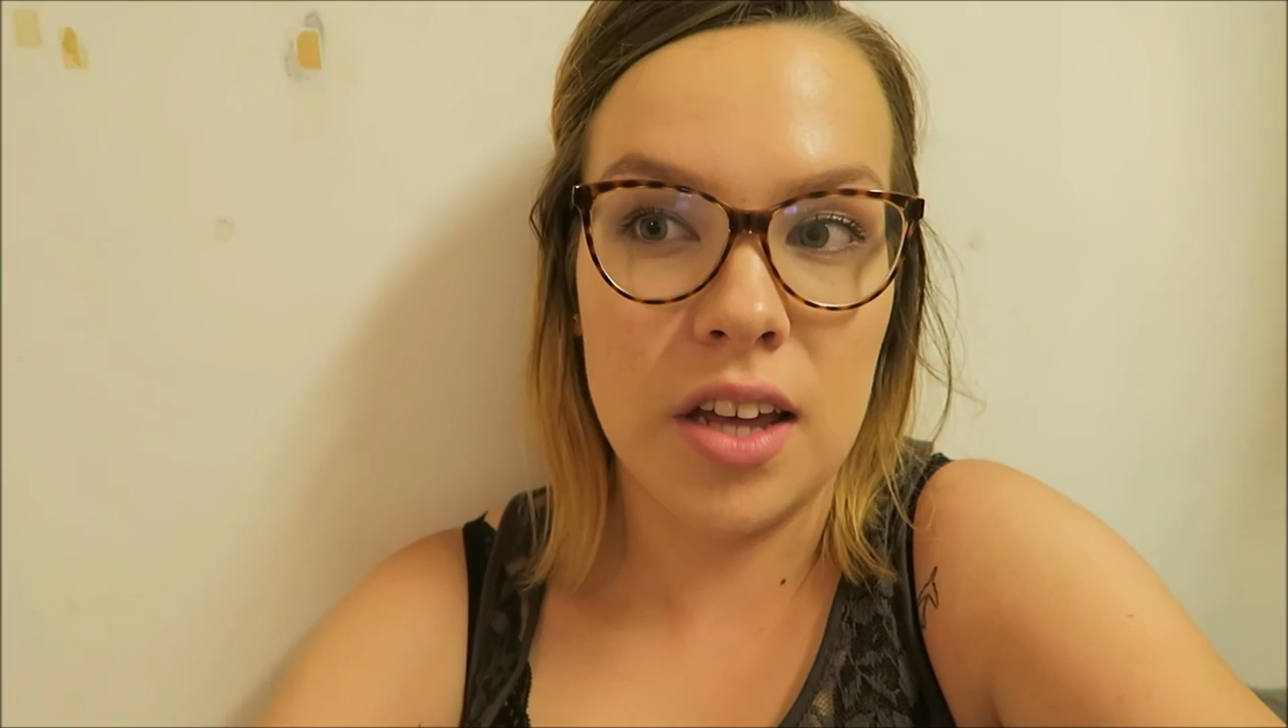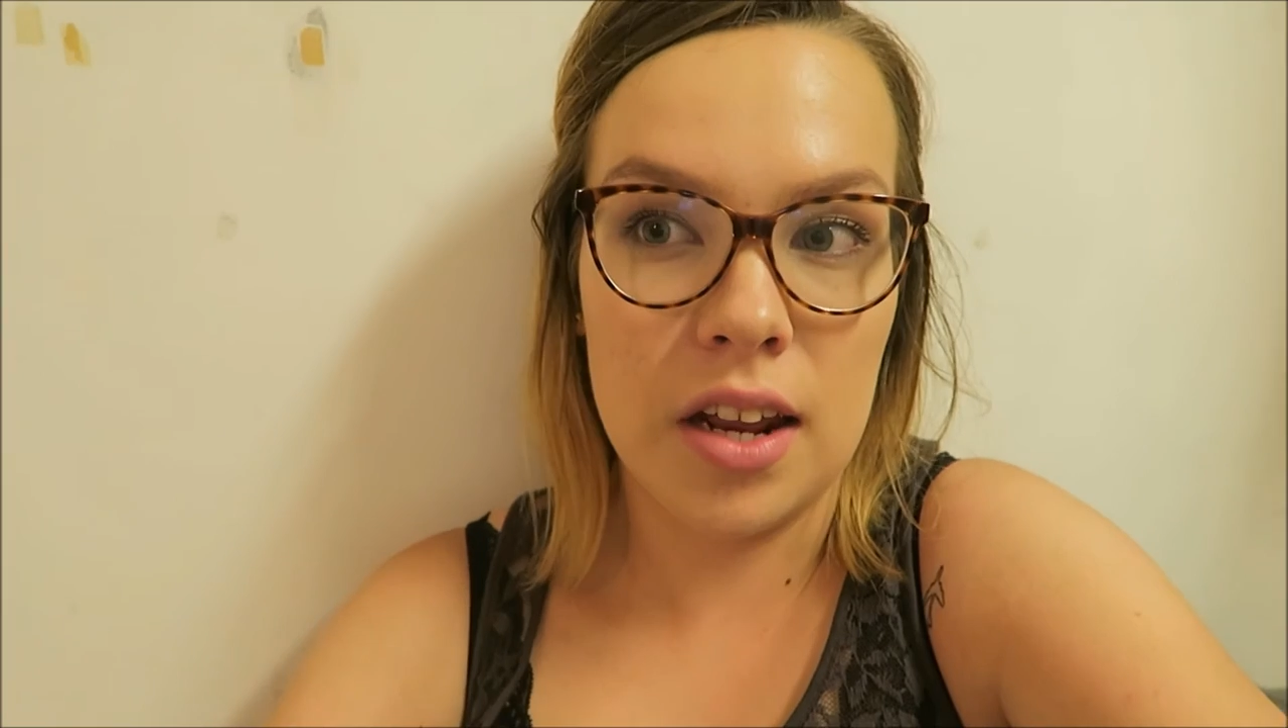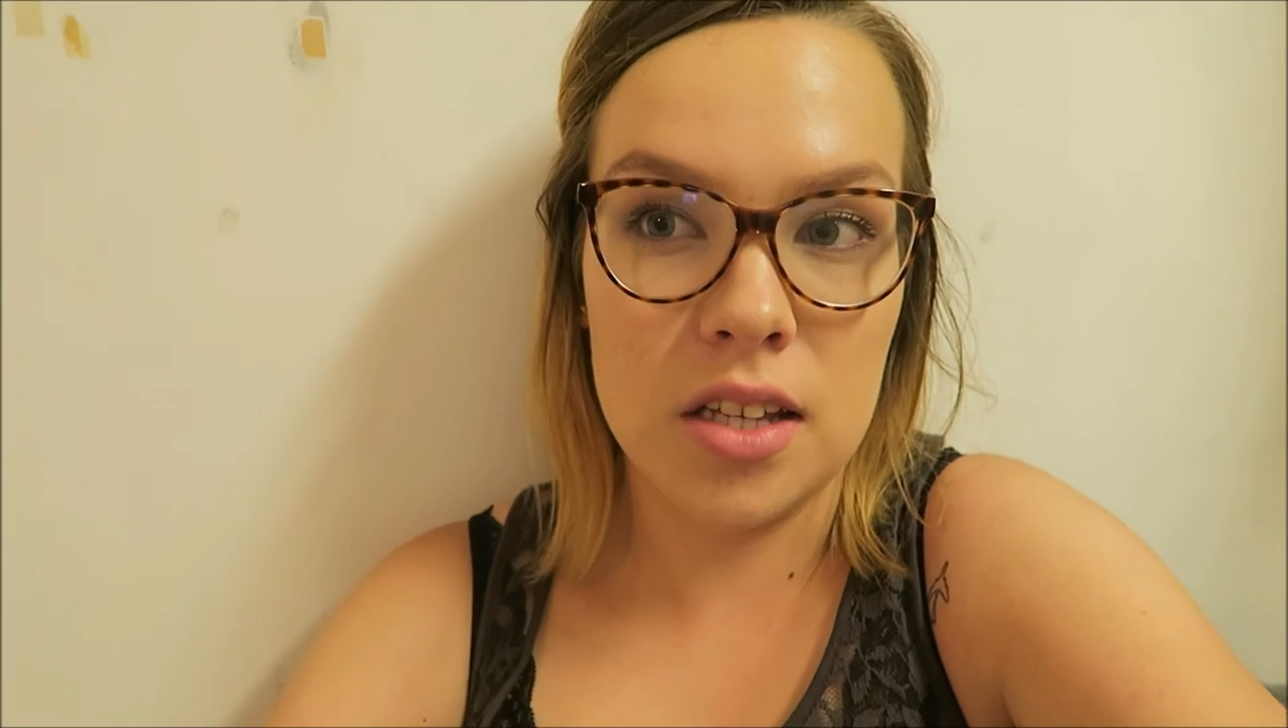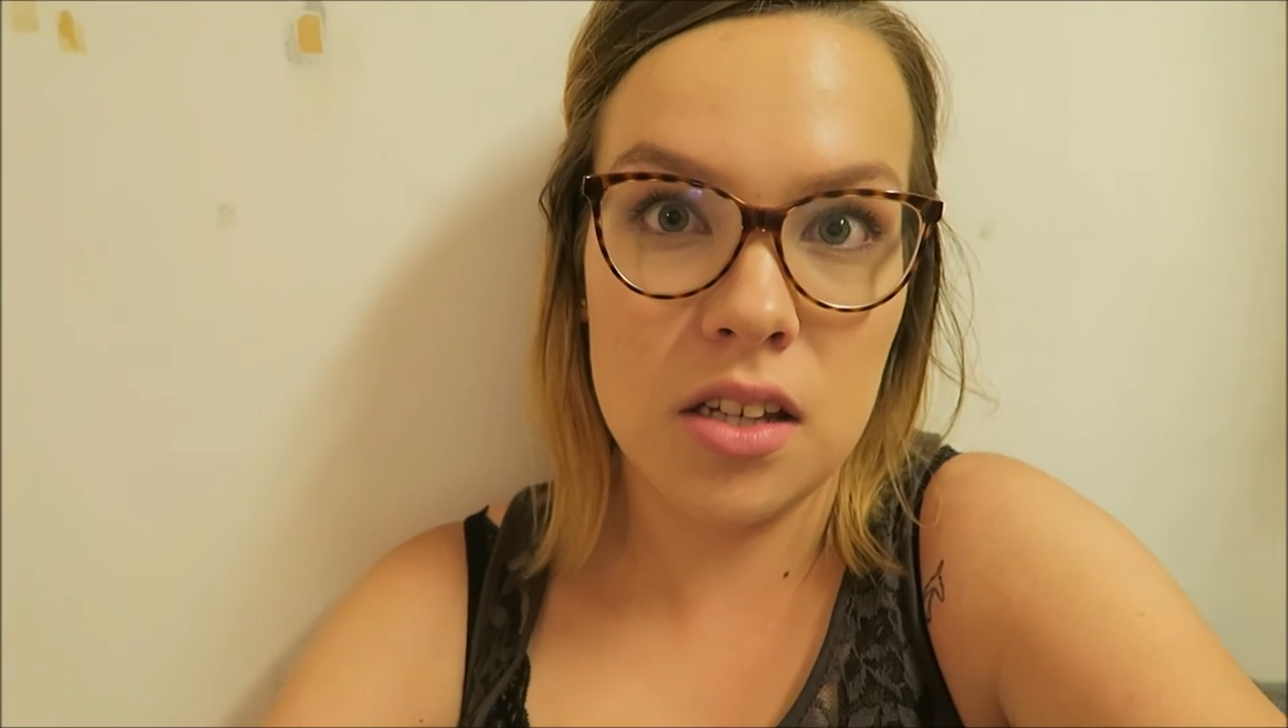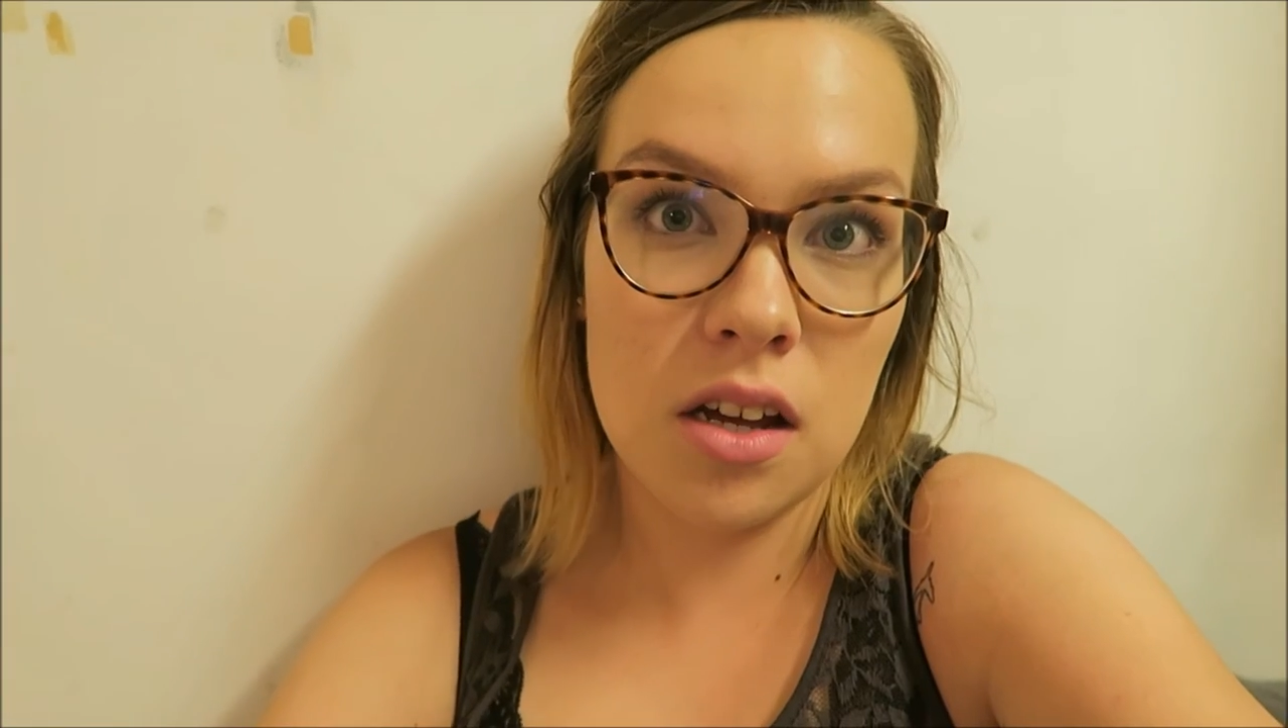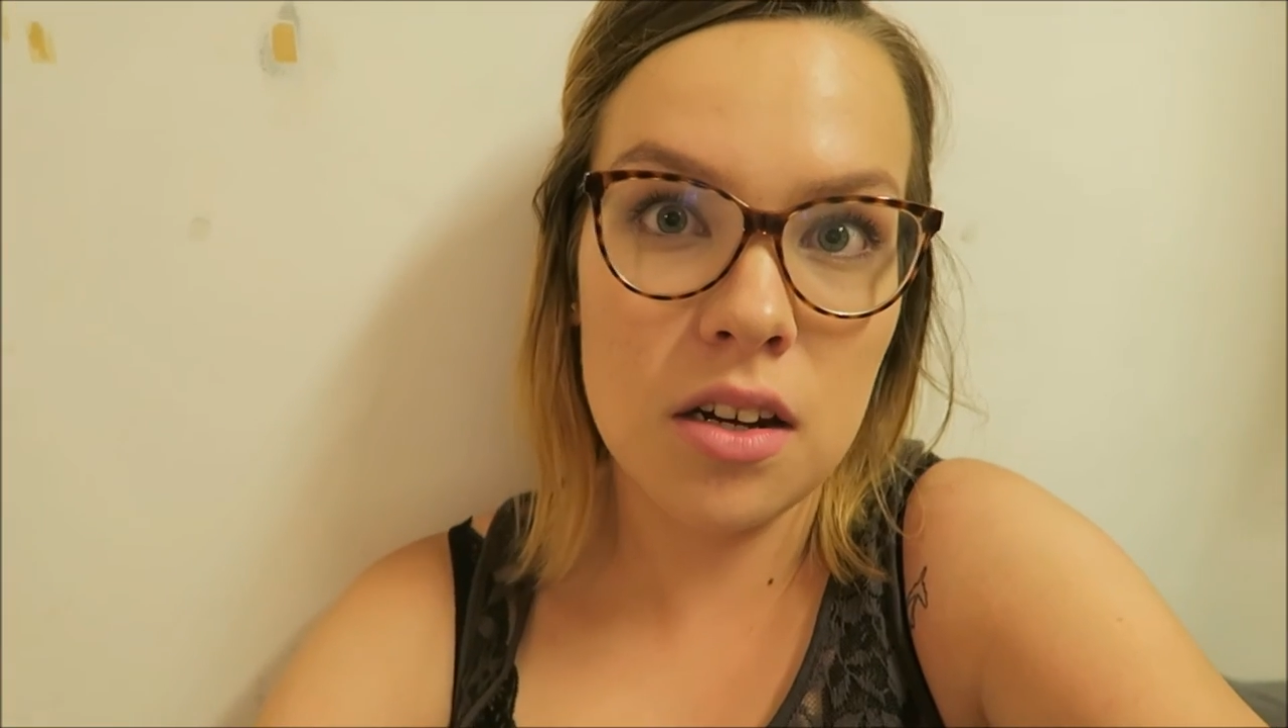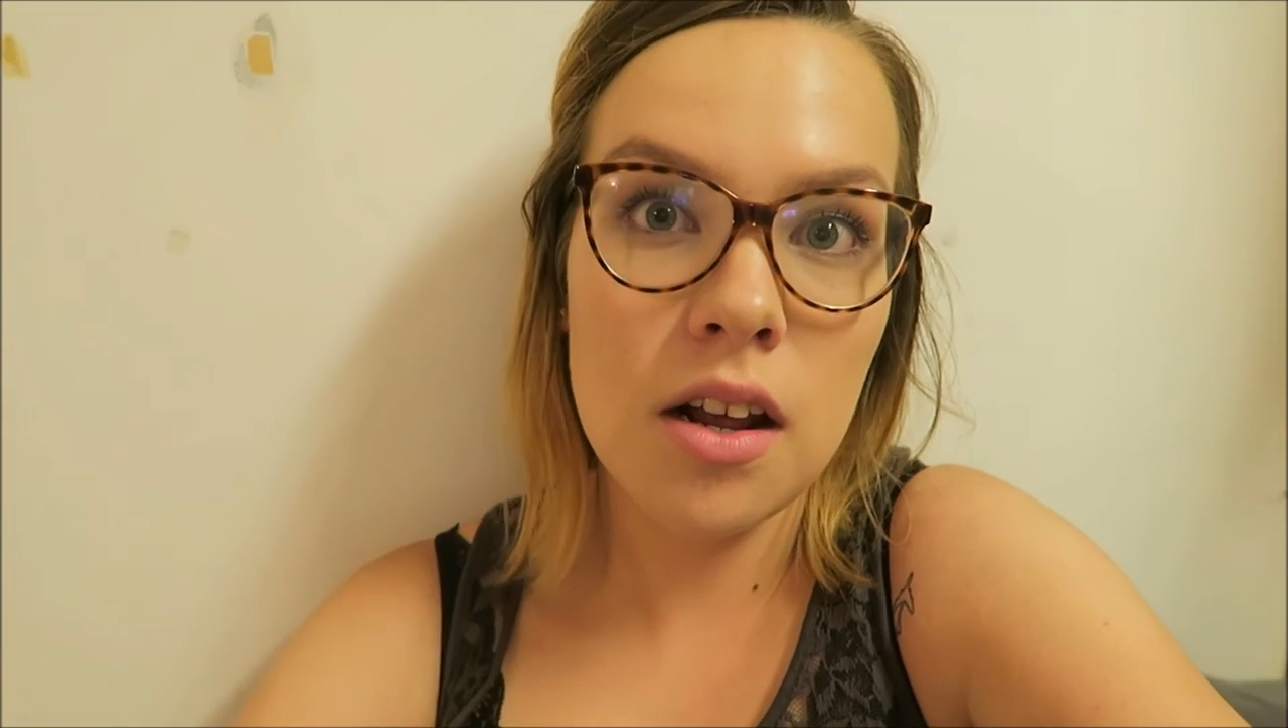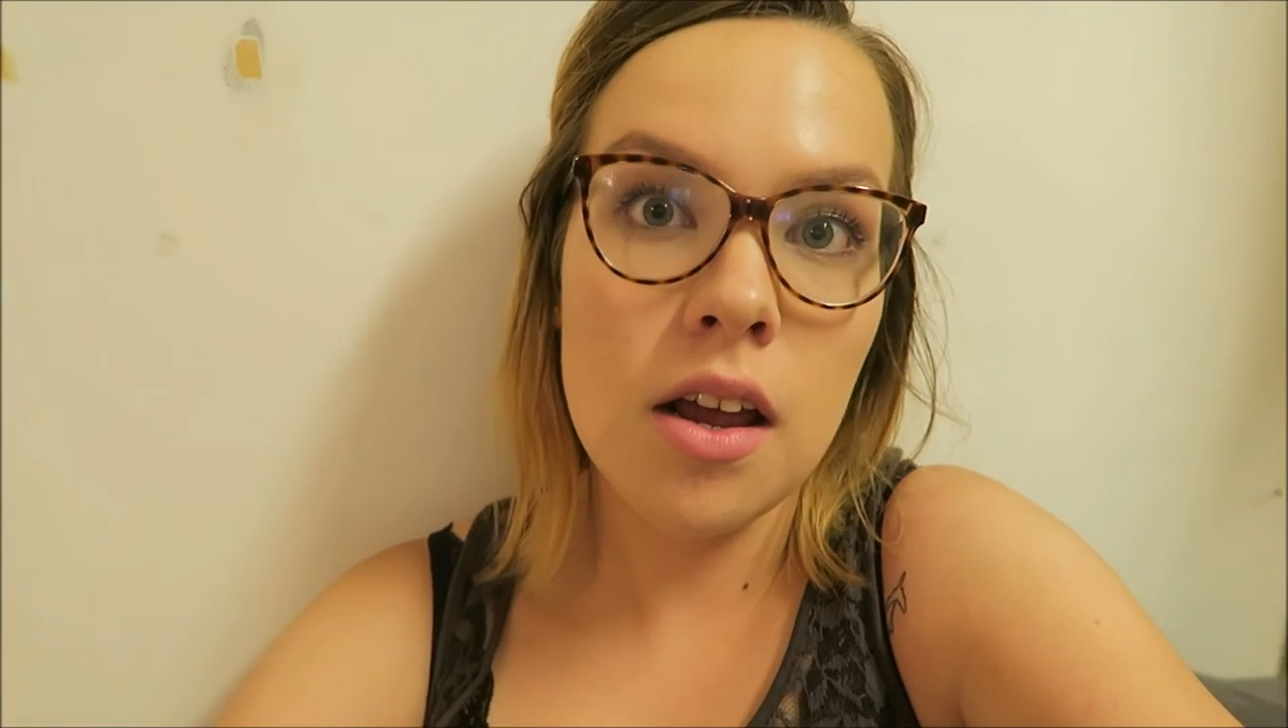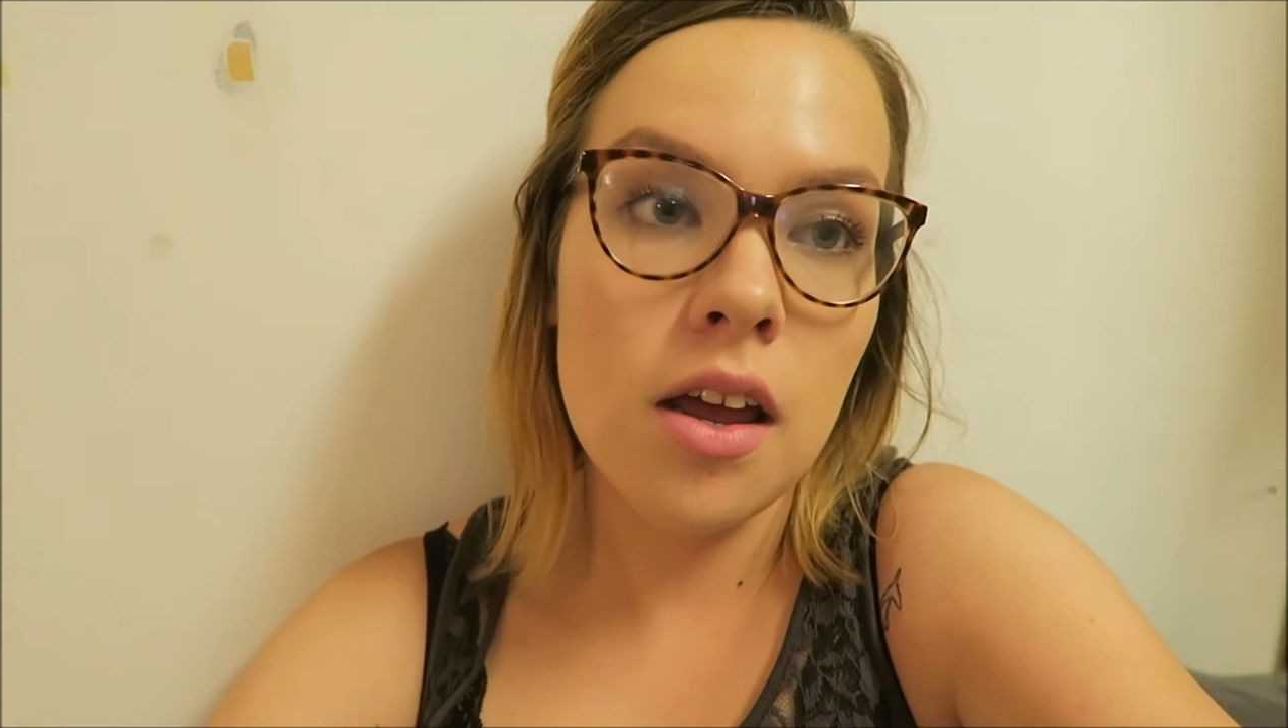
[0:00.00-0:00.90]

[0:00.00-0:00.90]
get it done.